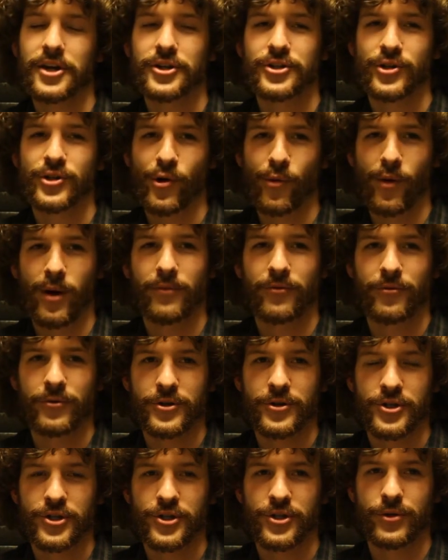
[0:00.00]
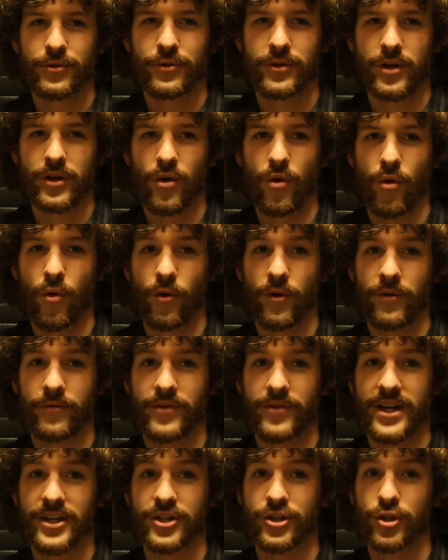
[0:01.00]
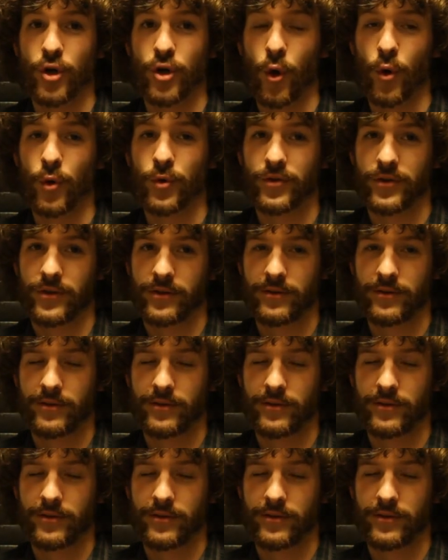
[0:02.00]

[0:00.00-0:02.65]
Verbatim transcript: show up for a shoot, or if they don't,